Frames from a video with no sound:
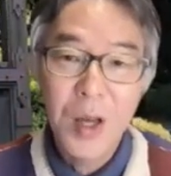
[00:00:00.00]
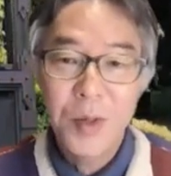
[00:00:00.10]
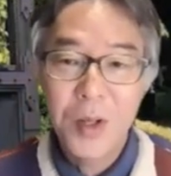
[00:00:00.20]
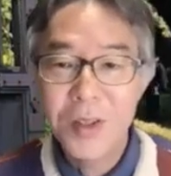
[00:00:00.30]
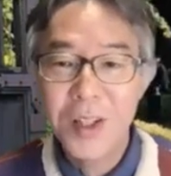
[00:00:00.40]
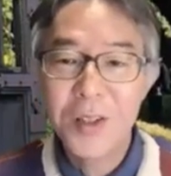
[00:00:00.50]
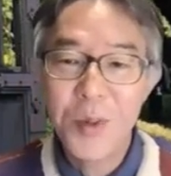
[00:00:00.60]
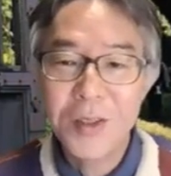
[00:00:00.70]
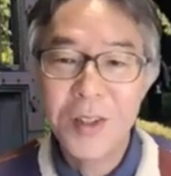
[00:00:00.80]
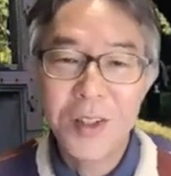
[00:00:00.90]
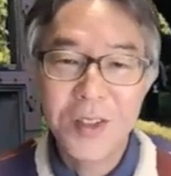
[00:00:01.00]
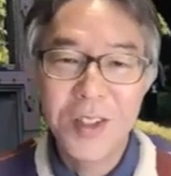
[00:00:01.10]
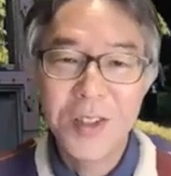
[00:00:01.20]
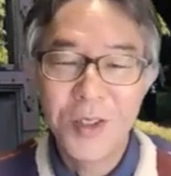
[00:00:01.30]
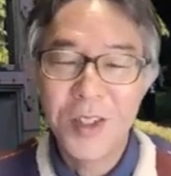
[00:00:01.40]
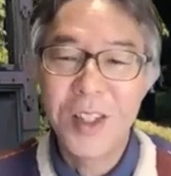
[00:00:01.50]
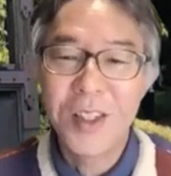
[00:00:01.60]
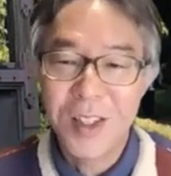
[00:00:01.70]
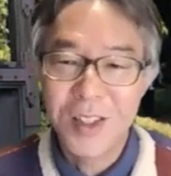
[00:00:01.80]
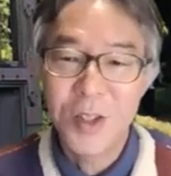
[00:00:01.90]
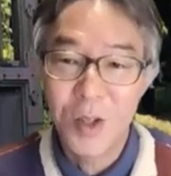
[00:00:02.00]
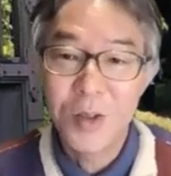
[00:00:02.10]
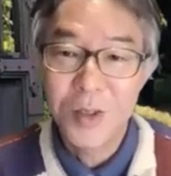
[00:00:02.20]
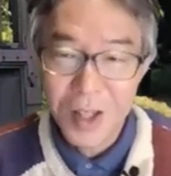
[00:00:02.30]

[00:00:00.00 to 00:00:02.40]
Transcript: periodic boundary condition is essential.